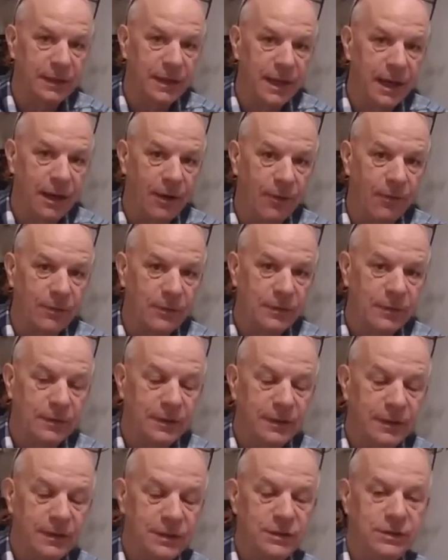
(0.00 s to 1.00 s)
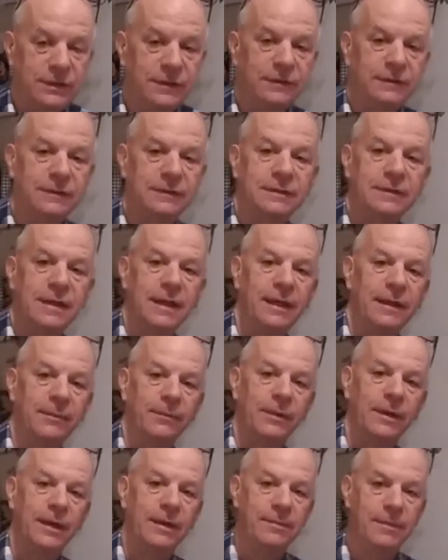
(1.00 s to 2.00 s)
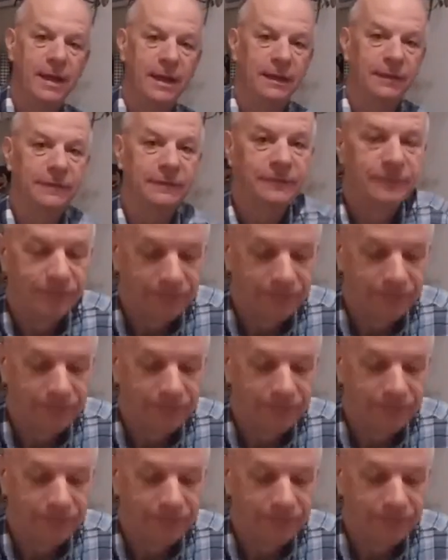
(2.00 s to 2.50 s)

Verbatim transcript: now in jesus name amen